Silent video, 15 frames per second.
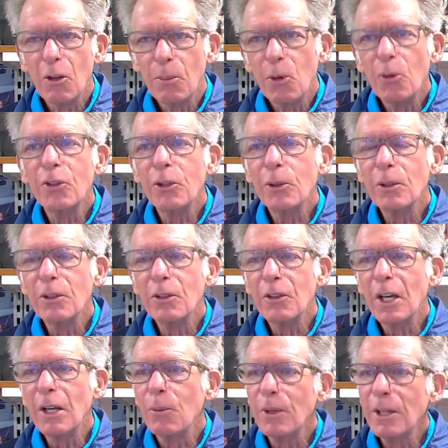there's a lot more to
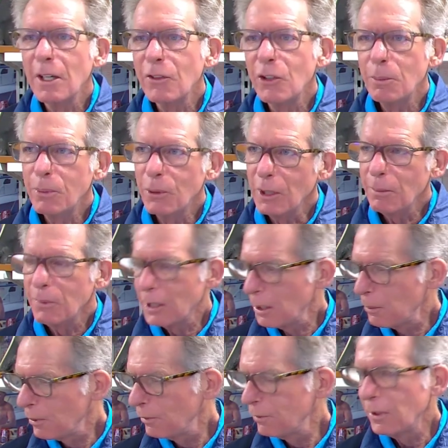it than that. We actually put up
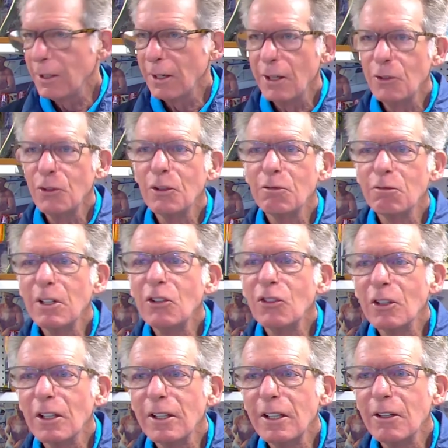a couple of photos
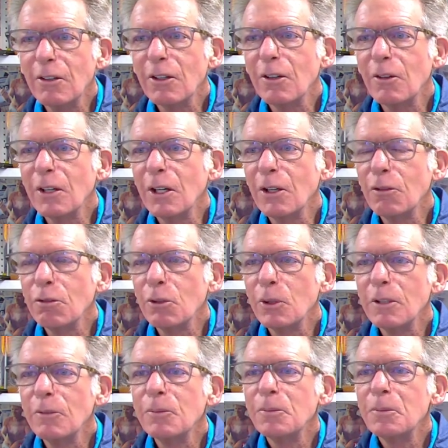recently, and I'll go
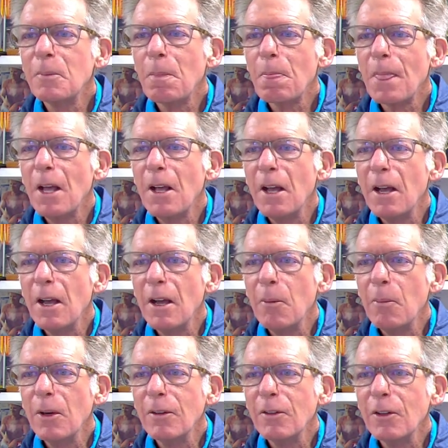through it.
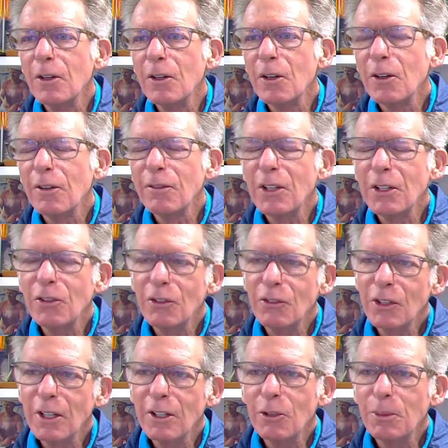A lot of
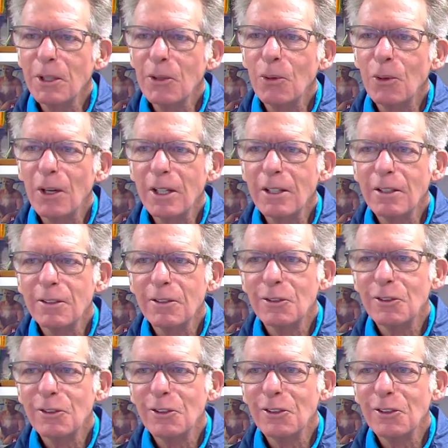this is going to be quite